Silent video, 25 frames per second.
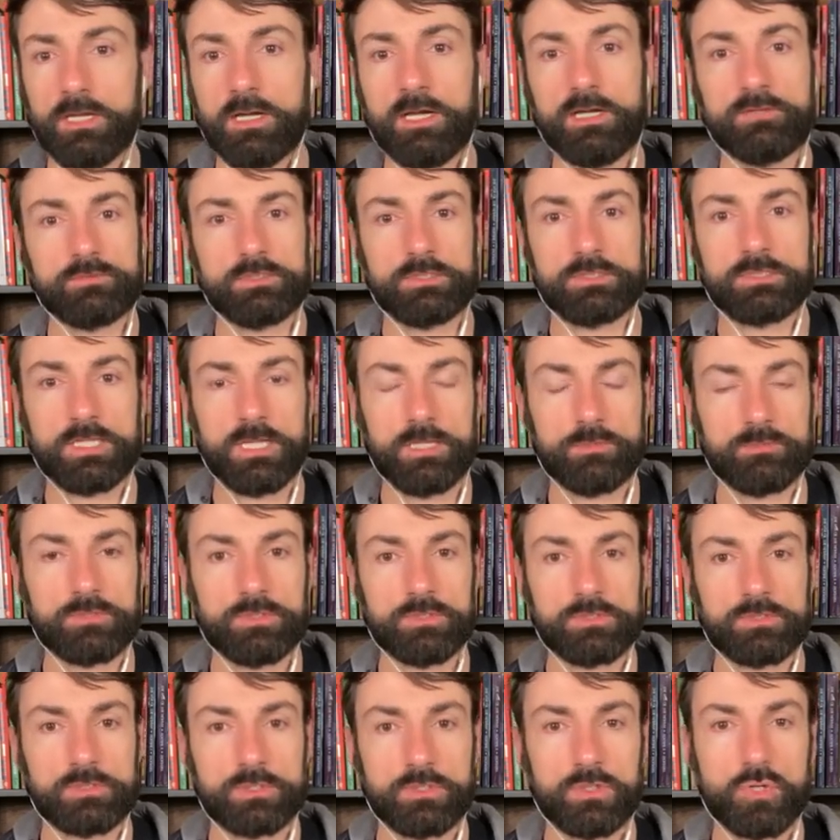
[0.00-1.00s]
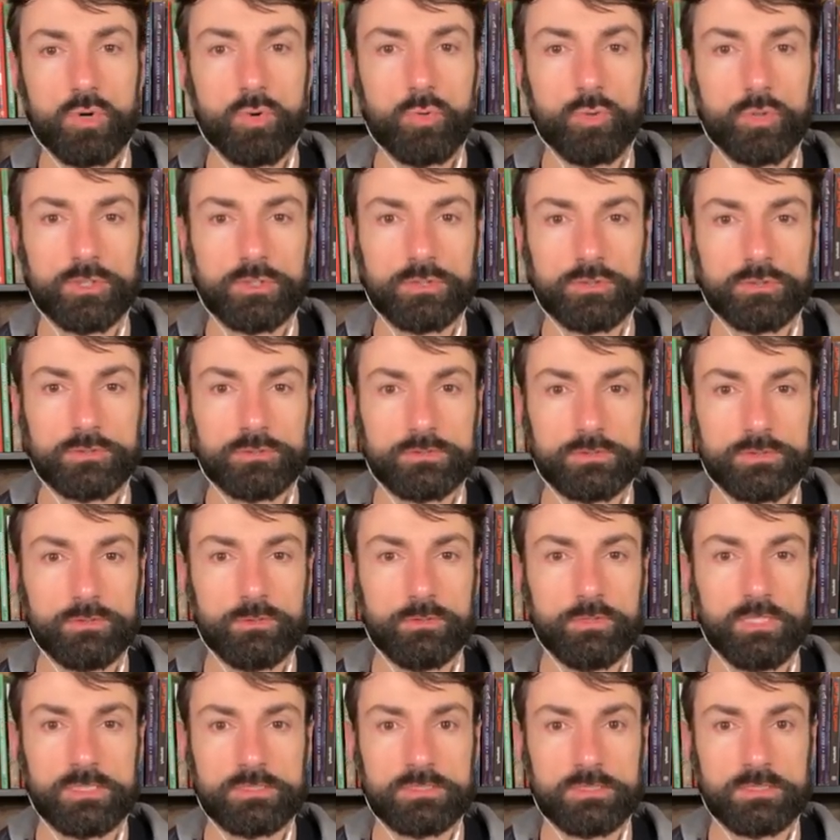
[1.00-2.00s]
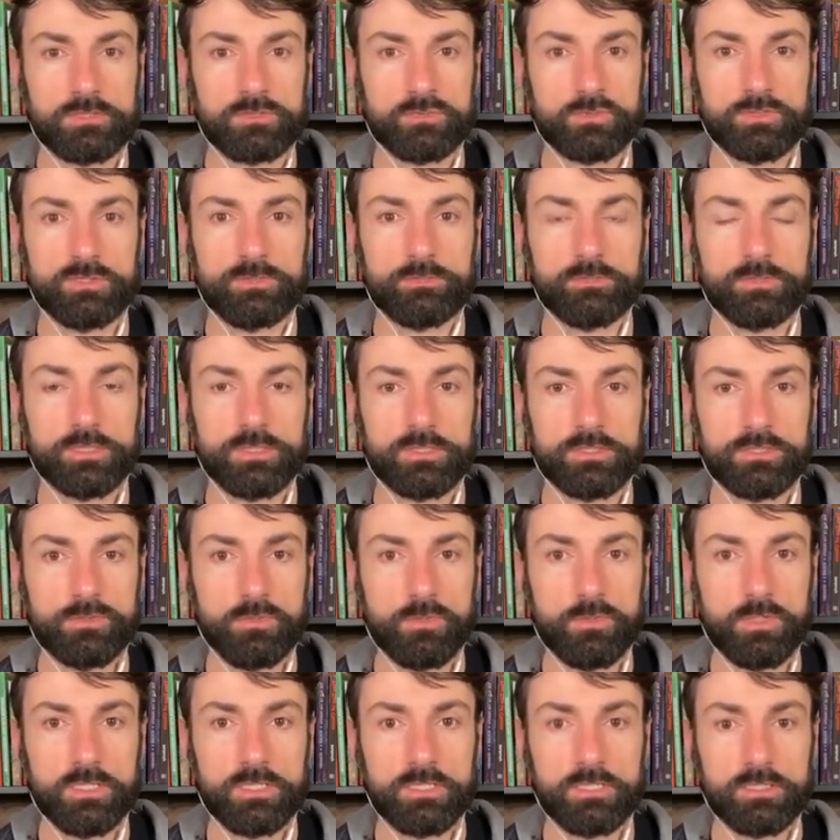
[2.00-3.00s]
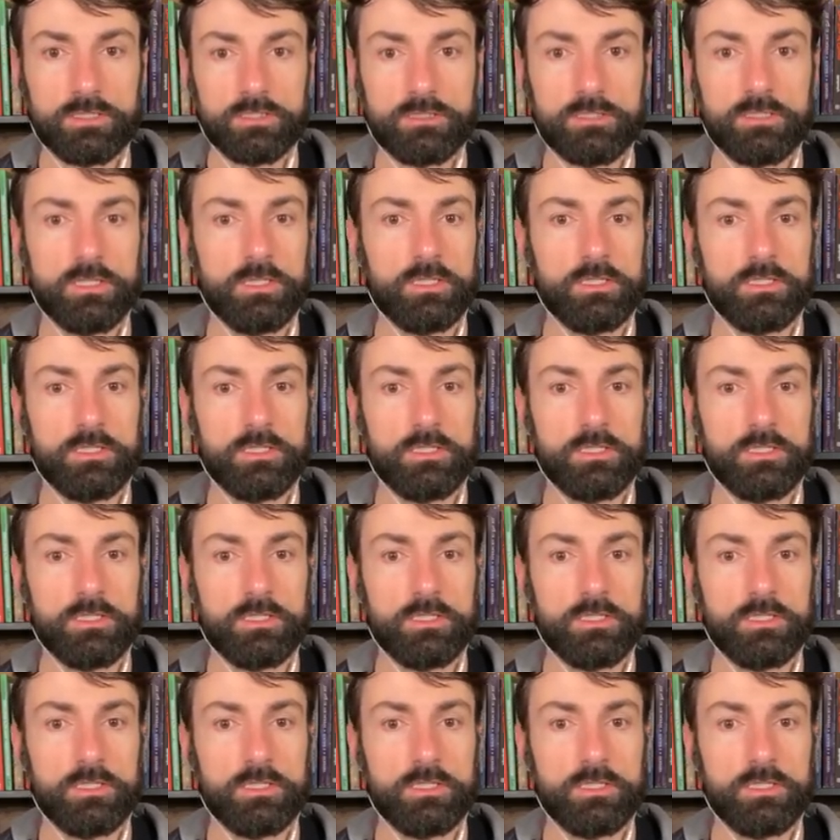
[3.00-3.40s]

oftentimes there's a coworker too that's extremely annoying